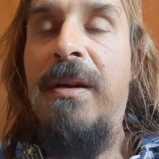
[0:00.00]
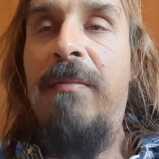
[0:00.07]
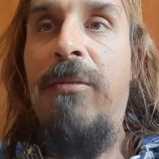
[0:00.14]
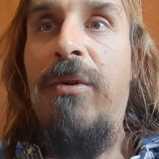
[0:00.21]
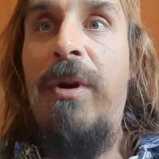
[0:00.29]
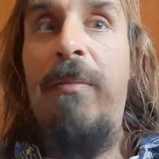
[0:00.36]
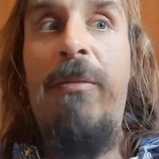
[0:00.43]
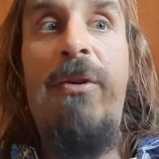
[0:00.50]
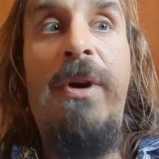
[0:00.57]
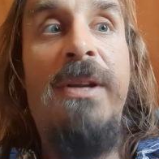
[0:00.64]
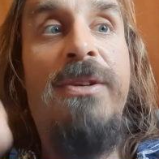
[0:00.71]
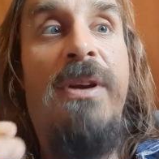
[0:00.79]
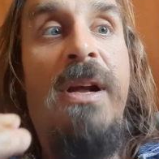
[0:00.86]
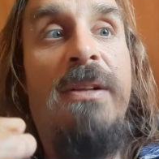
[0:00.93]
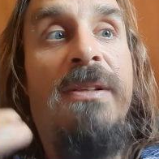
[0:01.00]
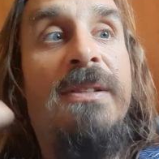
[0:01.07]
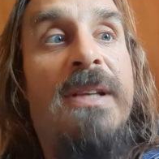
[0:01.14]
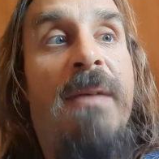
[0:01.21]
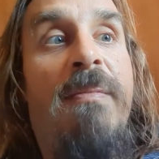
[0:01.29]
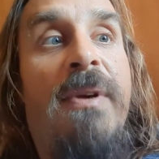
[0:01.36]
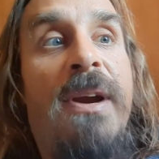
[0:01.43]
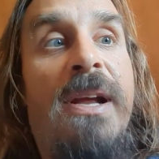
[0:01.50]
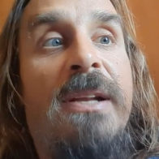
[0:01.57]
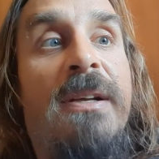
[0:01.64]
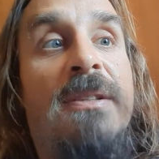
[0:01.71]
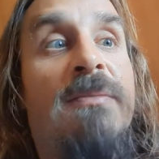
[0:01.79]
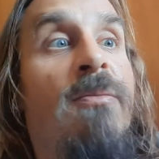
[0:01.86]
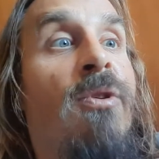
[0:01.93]
More and more they try to separate
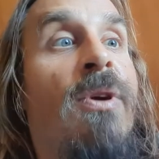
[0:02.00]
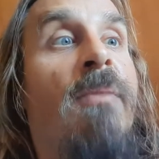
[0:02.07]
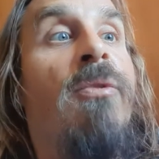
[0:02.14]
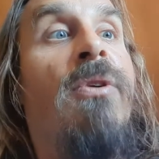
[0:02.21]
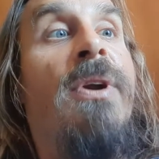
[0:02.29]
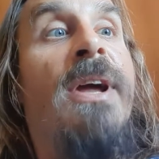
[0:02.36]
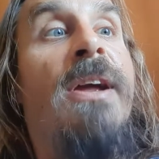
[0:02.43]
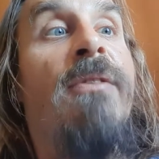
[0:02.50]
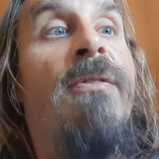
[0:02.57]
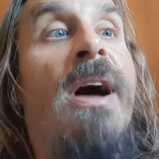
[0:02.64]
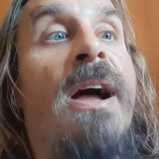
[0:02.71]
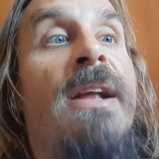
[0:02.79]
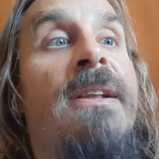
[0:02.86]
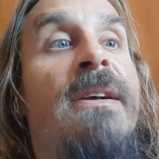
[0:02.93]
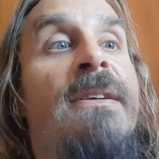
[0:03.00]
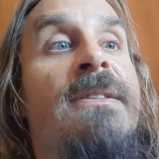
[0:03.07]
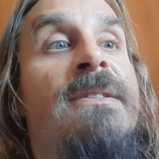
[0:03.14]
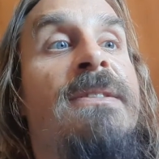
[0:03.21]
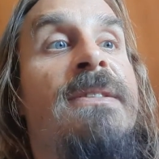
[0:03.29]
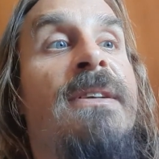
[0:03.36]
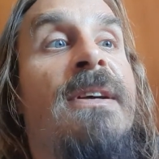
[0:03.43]
us, more and more they unite us.